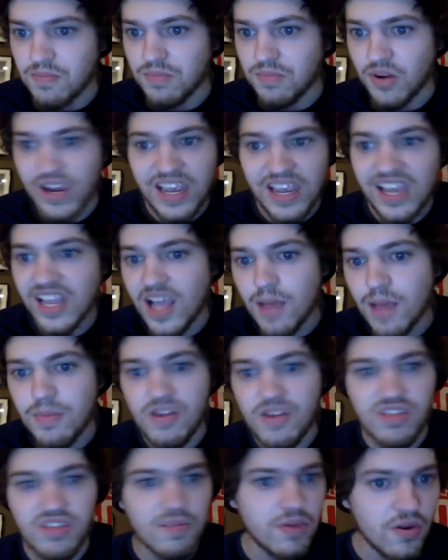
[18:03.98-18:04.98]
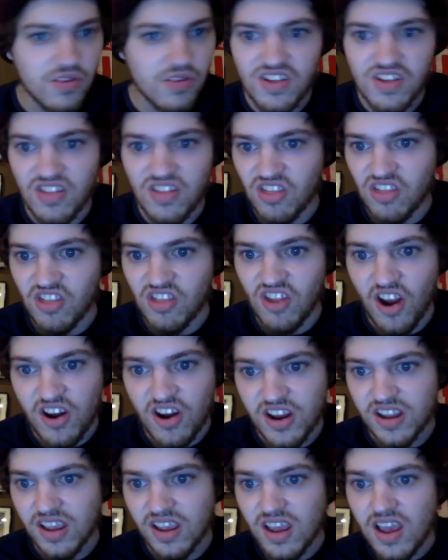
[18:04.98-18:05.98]
bringing it up as the postseason
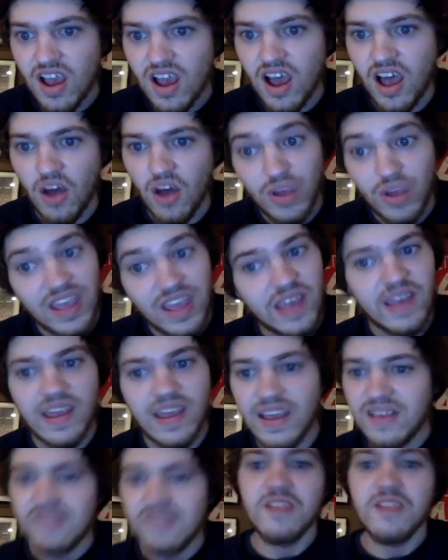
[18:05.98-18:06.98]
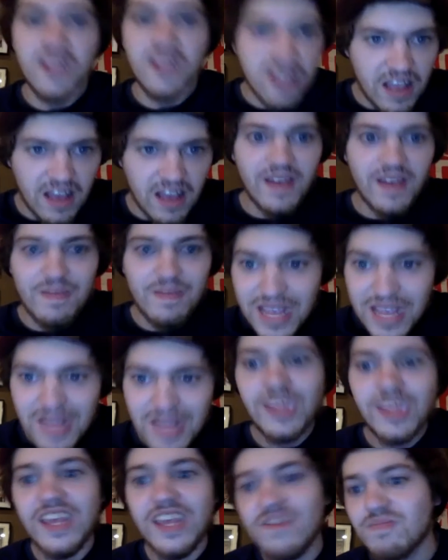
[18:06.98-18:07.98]
started. We
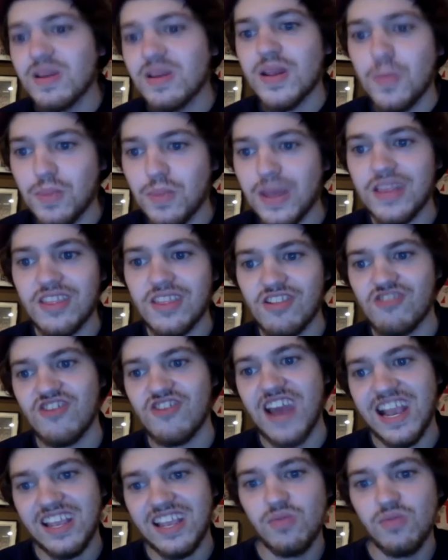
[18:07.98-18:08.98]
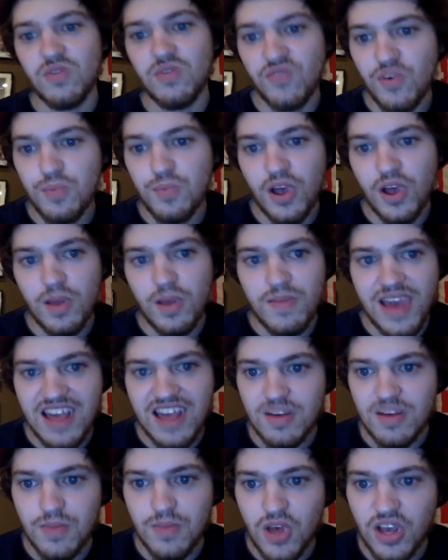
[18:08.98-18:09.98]
admittedly have been a bit distracted with football and
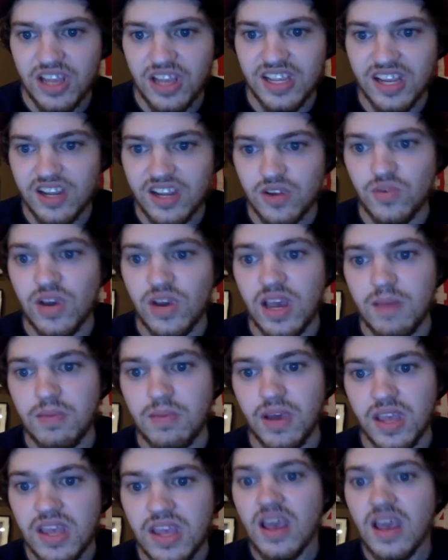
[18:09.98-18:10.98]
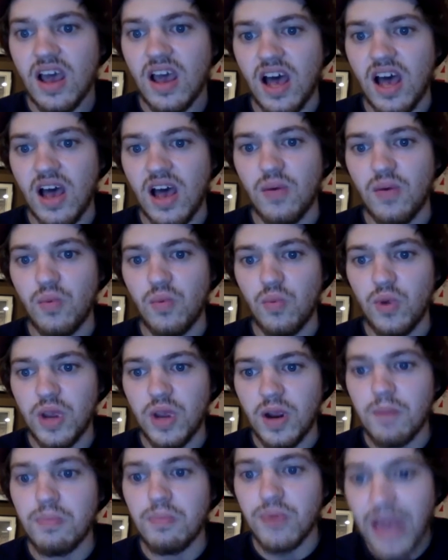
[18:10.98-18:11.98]
basketball getting underway, but we
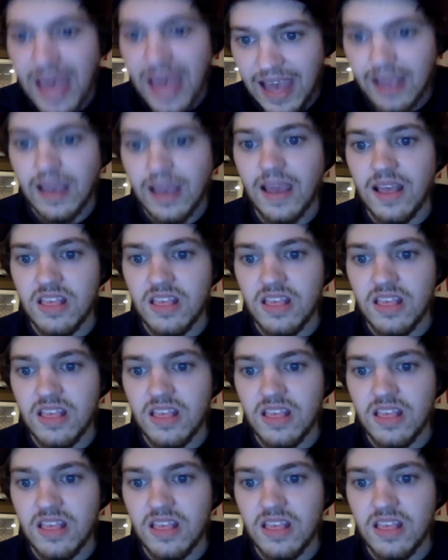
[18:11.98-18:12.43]
are back.